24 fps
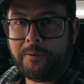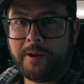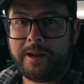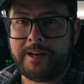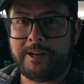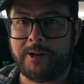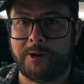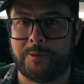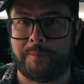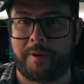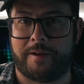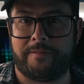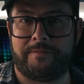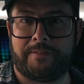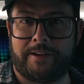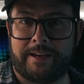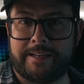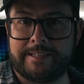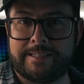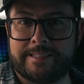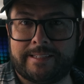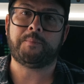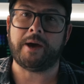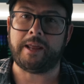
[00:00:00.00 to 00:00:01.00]
right here in my
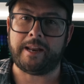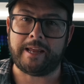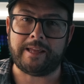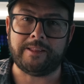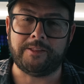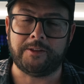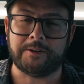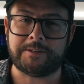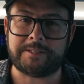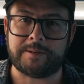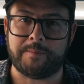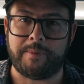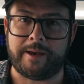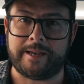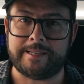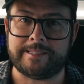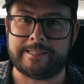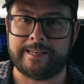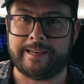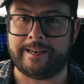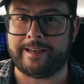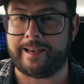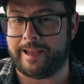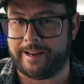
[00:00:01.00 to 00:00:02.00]
face. But it looks
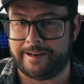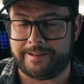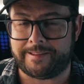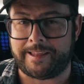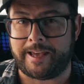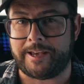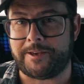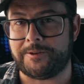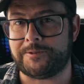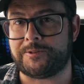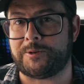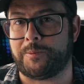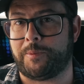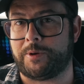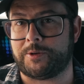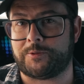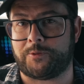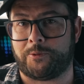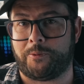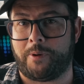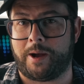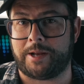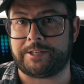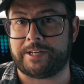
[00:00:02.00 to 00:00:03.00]
amazing and thank you so much
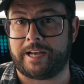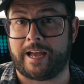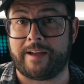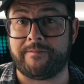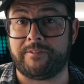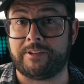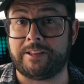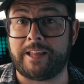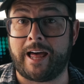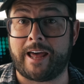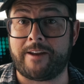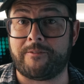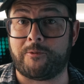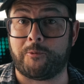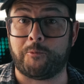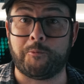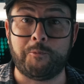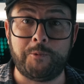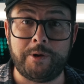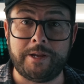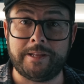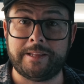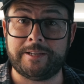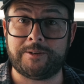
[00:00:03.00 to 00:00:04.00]
for watching. I have a lot of
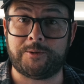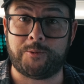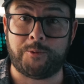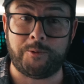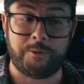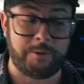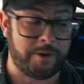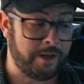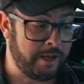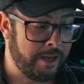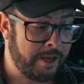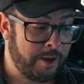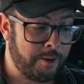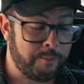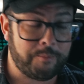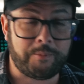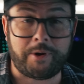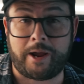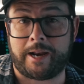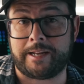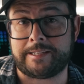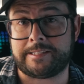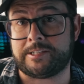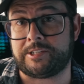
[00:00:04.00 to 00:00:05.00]
really cool
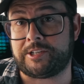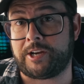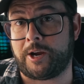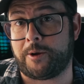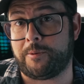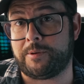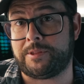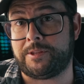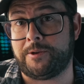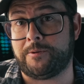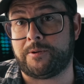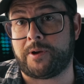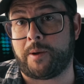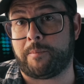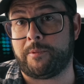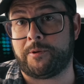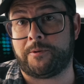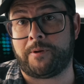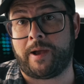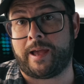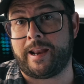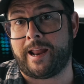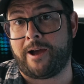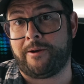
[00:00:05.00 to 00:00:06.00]
products to share with you coming
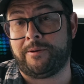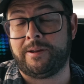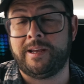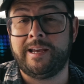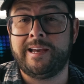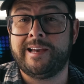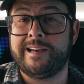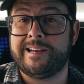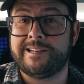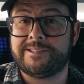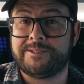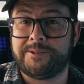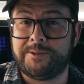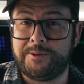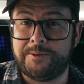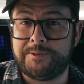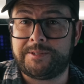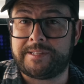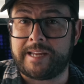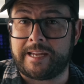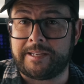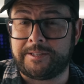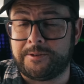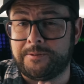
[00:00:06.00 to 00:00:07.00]
right out. So do
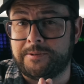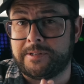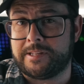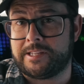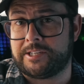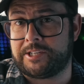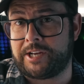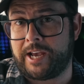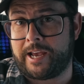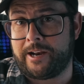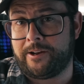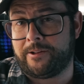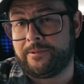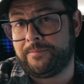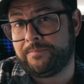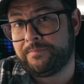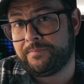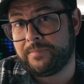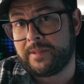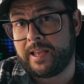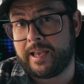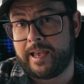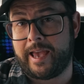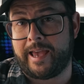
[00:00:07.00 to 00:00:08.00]
stay tuned to the channel
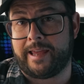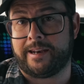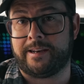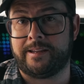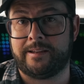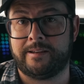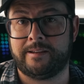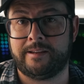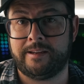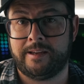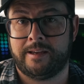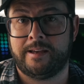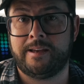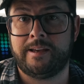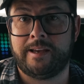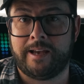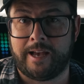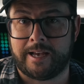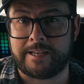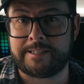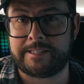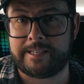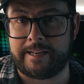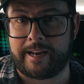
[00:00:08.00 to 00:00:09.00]
and
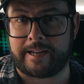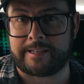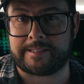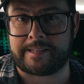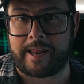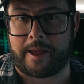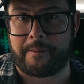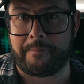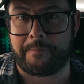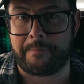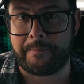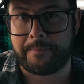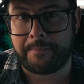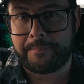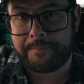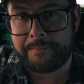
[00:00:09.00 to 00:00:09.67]
I'll see you next time.